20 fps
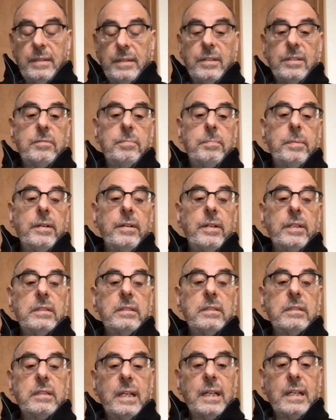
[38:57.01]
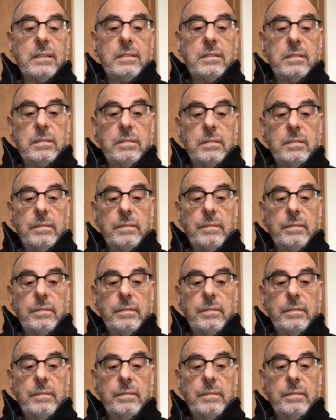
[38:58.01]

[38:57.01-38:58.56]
the spirit sinks.